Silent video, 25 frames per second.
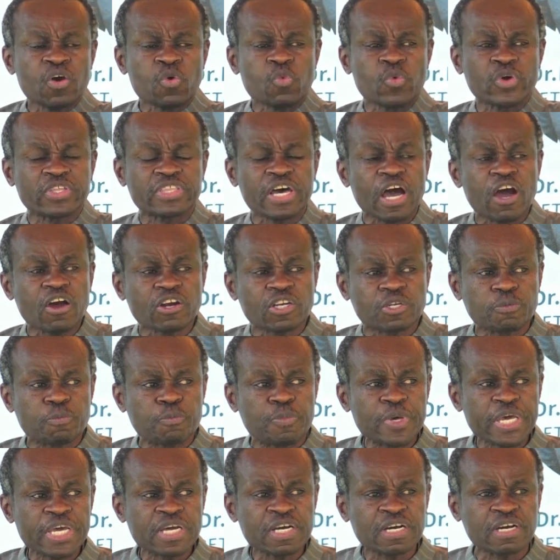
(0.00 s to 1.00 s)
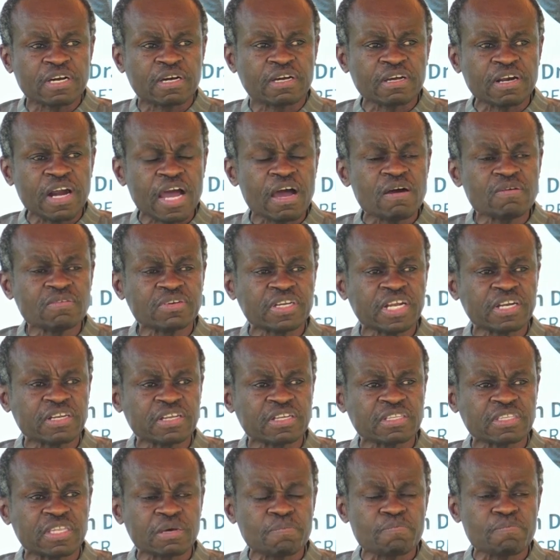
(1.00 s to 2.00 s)
without being grounded
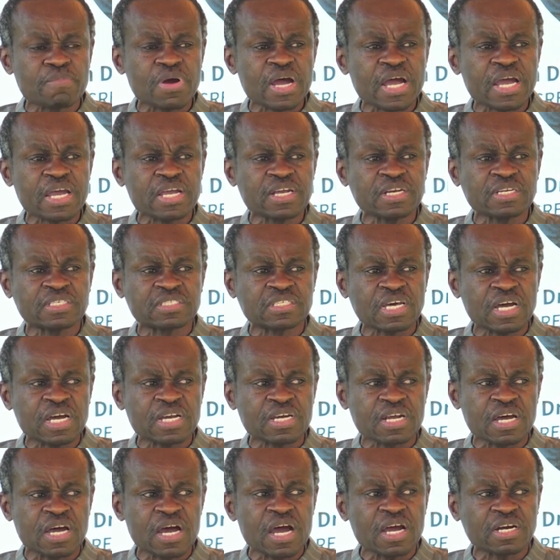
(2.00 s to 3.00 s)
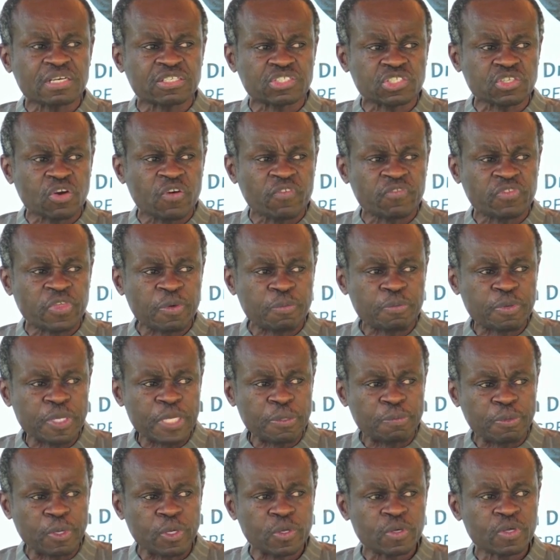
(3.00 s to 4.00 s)
in the minds and hearts of the
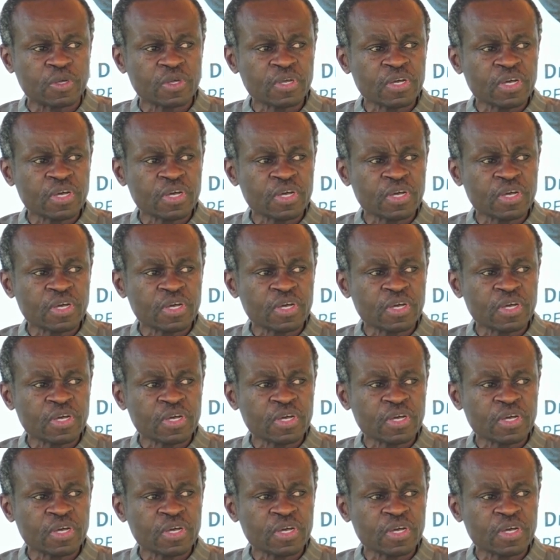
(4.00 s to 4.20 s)
people.